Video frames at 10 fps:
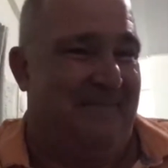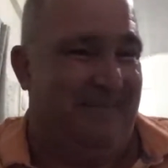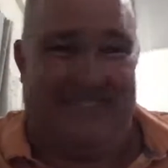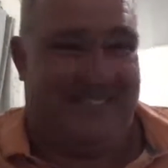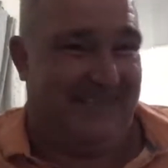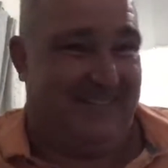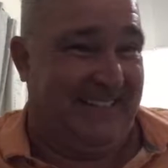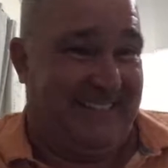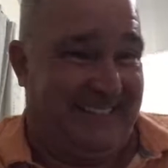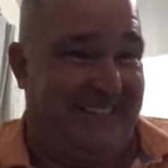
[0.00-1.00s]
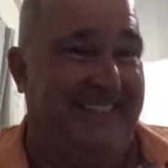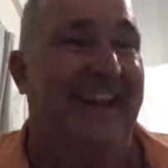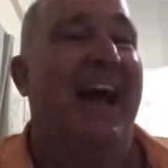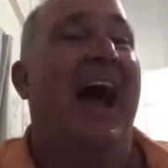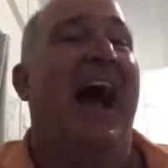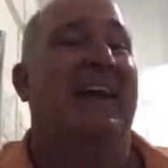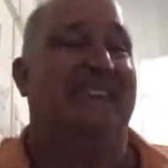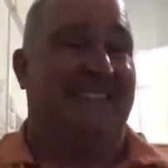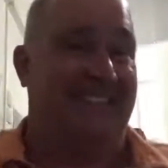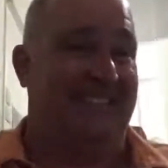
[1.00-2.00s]
Doesn't mean they didn't. I
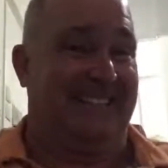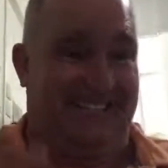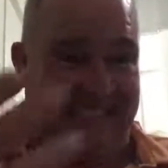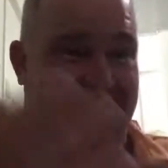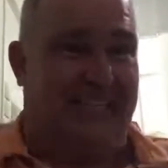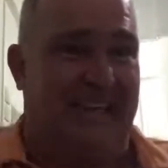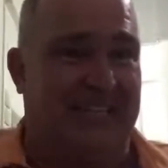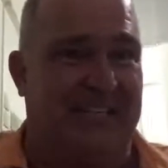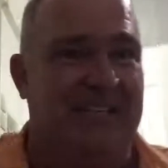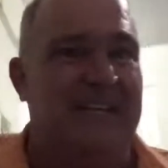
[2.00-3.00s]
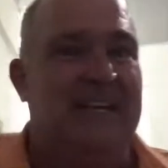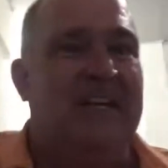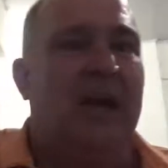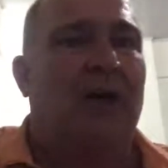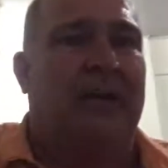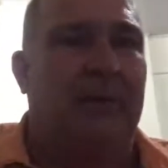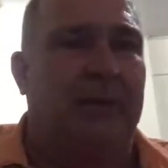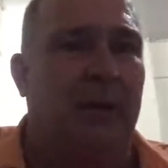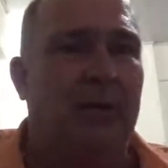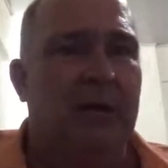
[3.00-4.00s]
just didn't catch it. Okay, here we
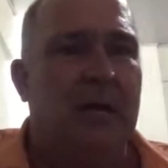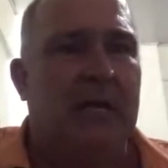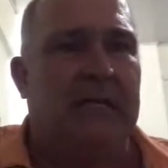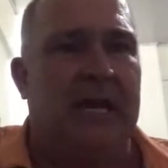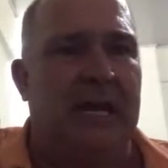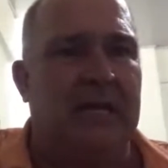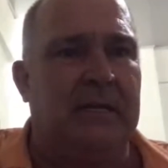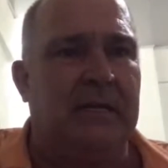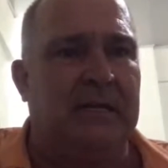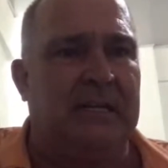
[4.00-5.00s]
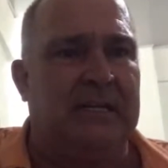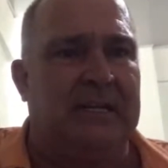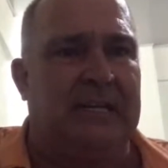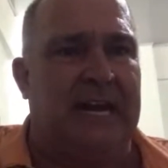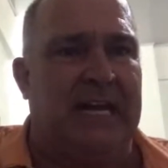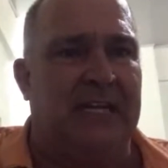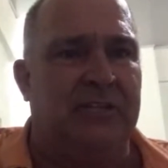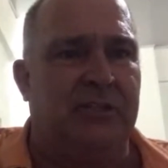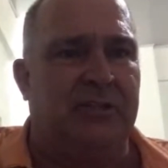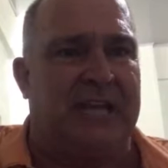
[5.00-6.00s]
go. Can
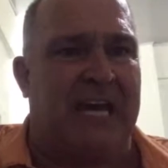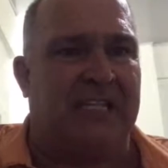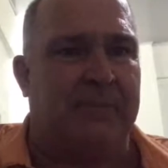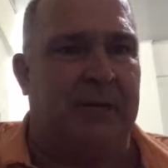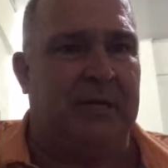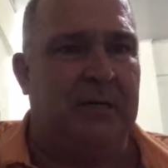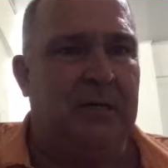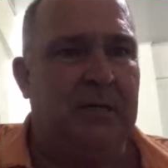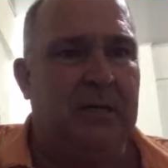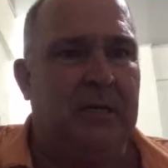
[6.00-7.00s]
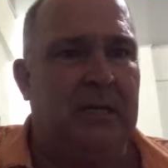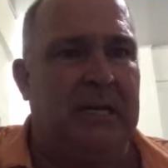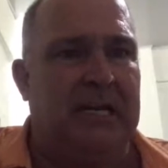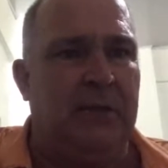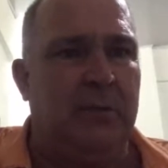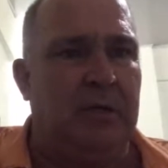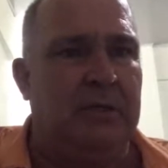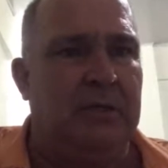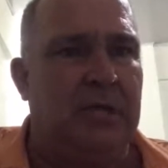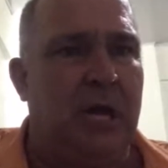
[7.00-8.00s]
Canadians use TaxBit?
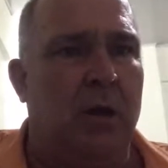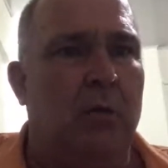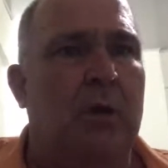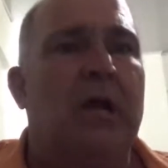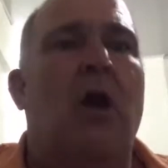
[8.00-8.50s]
Anyone know?